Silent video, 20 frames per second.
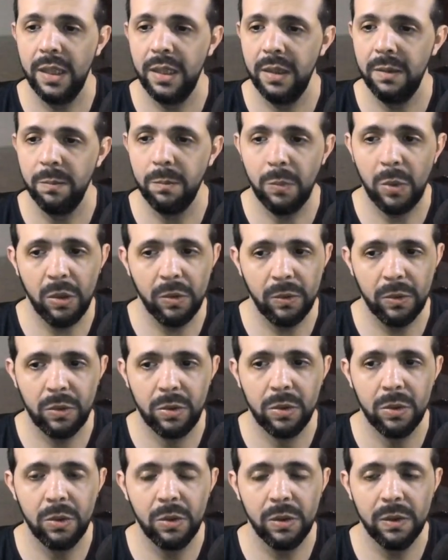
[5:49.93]
both
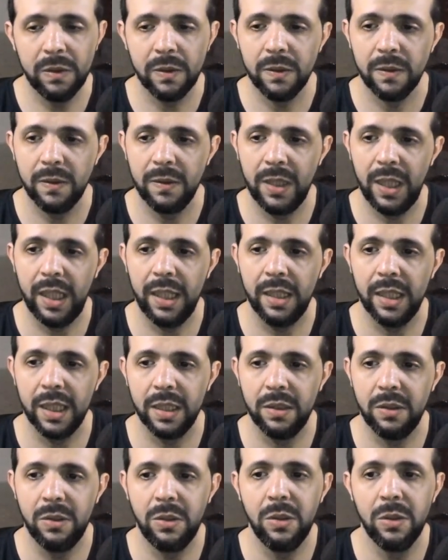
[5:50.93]
tools say
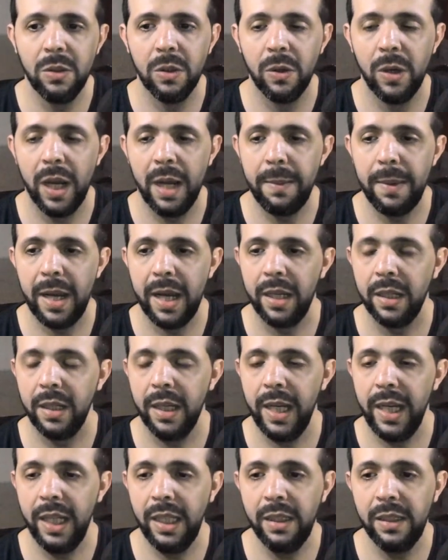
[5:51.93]
that you have a
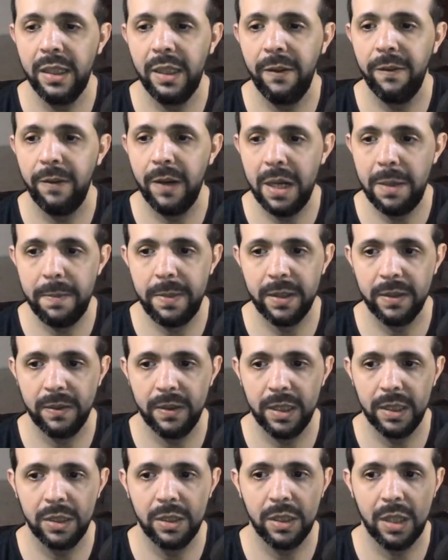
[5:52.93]

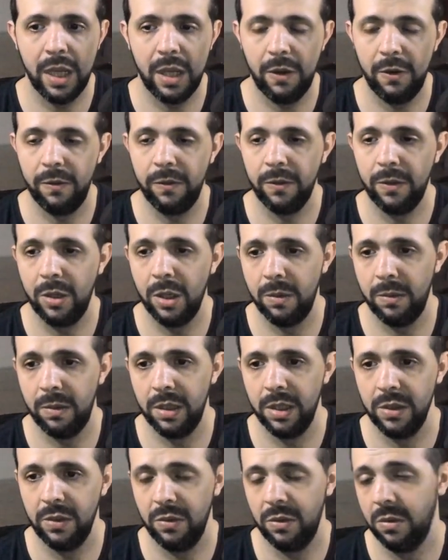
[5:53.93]
85% of
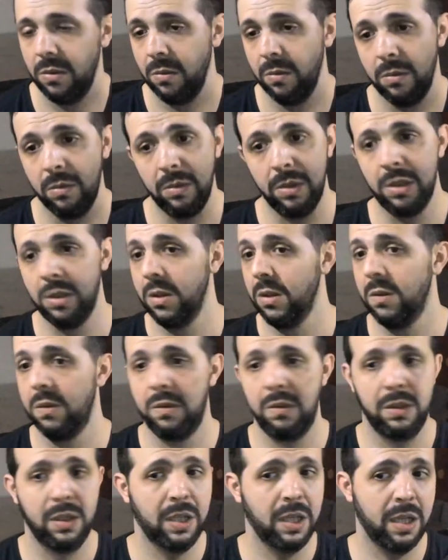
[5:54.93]
coverage, which is
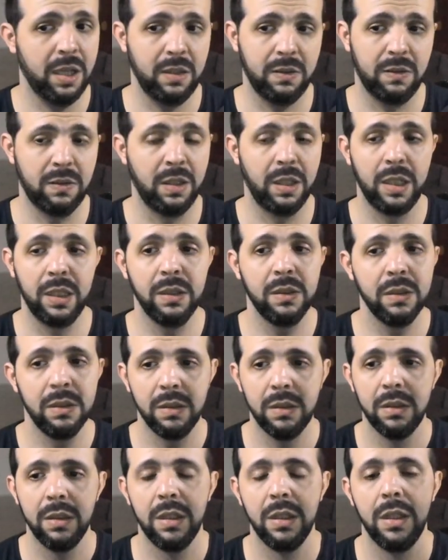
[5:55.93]
excellent.
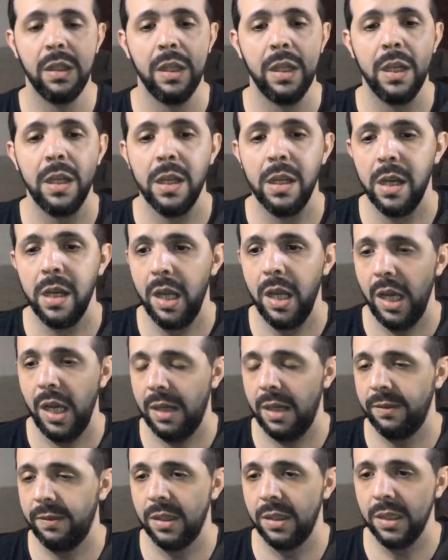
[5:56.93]

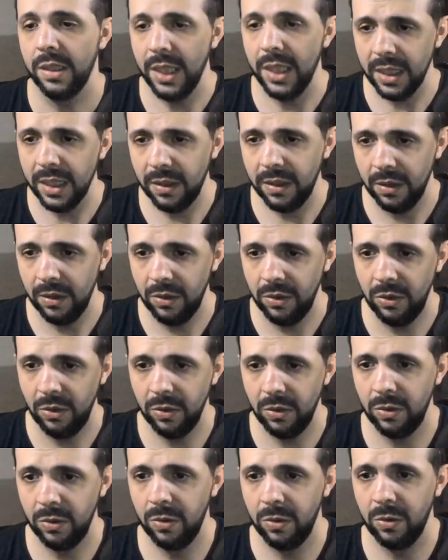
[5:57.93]
After that,
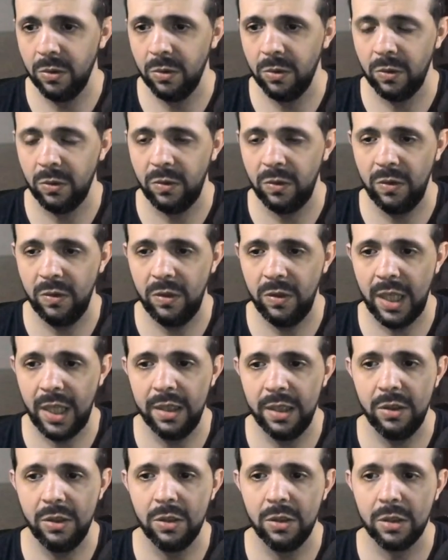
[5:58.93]
you
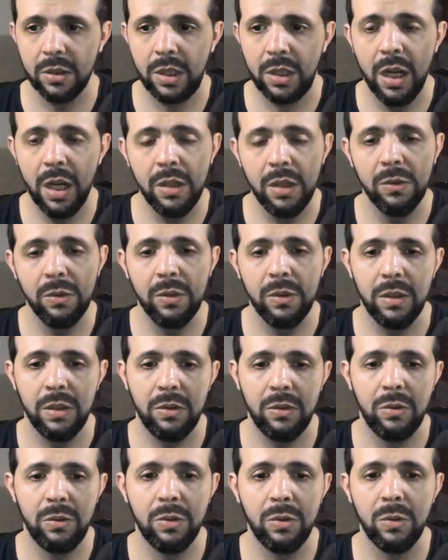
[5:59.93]
send your code
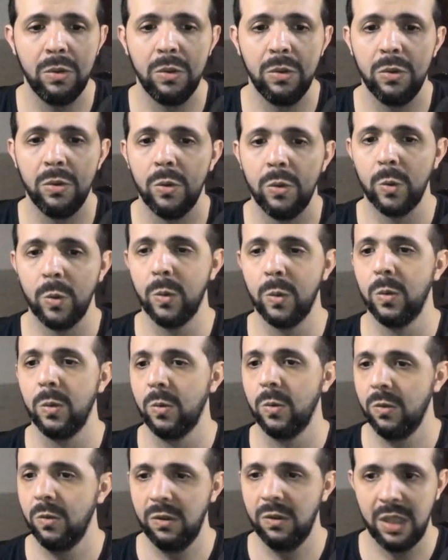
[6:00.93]
to
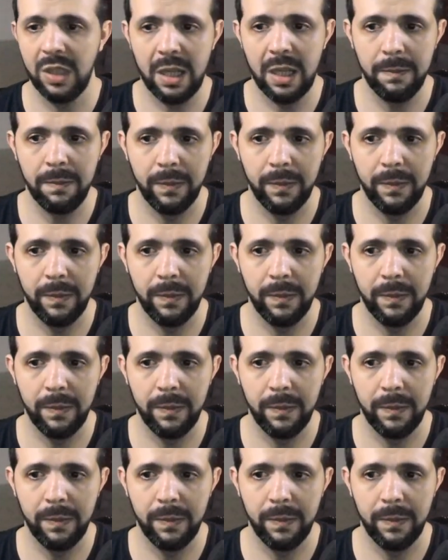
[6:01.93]
some